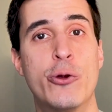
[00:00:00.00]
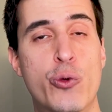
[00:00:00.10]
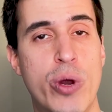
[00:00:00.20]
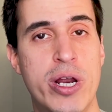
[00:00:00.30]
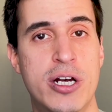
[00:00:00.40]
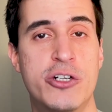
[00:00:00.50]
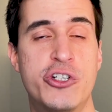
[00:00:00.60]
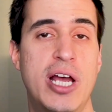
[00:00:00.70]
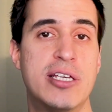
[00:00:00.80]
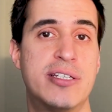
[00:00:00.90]
greater
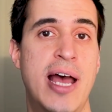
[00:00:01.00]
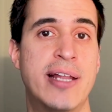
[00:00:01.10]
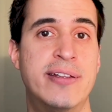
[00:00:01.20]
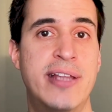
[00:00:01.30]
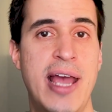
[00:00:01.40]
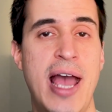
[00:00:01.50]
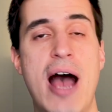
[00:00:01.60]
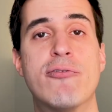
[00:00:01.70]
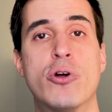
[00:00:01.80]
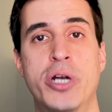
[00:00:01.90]
chance that they
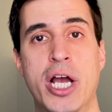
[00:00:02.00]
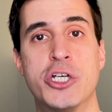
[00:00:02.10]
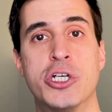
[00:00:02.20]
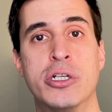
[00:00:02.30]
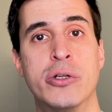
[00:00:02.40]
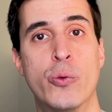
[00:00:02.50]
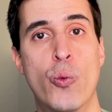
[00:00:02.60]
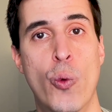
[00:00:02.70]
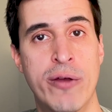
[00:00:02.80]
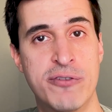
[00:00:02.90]
have connection
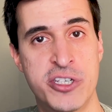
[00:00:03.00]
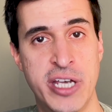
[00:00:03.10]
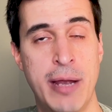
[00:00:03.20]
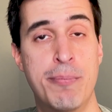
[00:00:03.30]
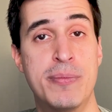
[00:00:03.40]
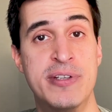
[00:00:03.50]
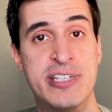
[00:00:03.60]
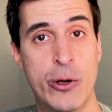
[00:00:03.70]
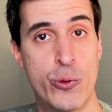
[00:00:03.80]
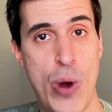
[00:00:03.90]
with Zapier
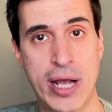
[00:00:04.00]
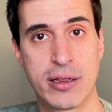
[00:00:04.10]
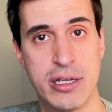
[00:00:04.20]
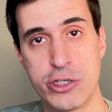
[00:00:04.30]
directly.